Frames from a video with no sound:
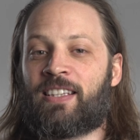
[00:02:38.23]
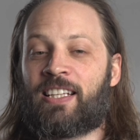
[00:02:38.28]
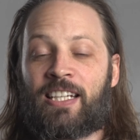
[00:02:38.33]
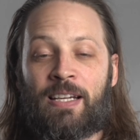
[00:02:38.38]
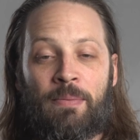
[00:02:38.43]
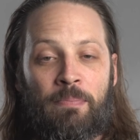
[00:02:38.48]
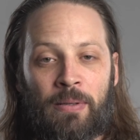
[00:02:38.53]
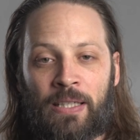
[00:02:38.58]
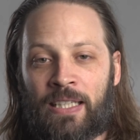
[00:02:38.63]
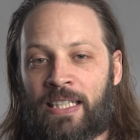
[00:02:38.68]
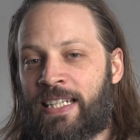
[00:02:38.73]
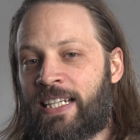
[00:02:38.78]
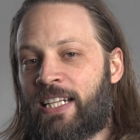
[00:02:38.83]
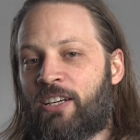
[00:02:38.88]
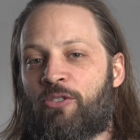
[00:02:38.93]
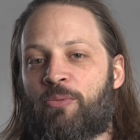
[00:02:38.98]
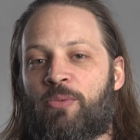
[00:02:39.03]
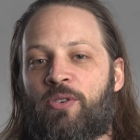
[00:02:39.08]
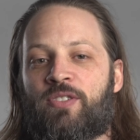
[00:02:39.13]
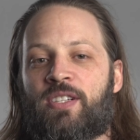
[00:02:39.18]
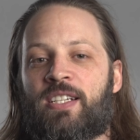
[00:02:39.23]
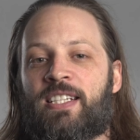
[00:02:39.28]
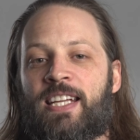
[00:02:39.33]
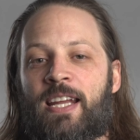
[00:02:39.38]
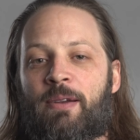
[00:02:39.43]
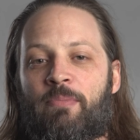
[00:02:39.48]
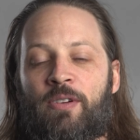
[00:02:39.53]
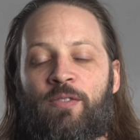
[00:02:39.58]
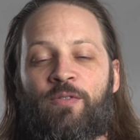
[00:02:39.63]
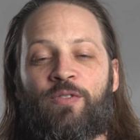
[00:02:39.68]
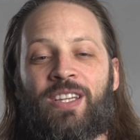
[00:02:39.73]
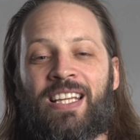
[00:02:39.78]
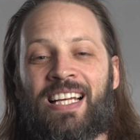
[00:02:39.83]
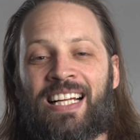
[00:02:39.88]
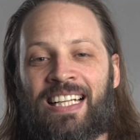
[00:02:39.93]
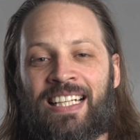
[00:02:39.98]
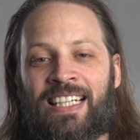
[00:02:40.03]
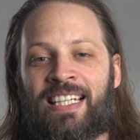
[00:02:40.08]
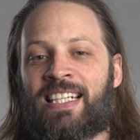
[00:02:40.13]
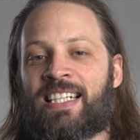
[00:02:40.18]
that completely removes the sediment for the
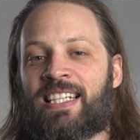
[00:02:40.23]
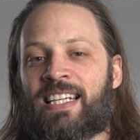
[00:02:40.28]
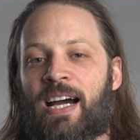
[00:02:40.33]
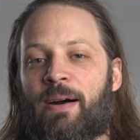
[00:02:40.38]
cleanest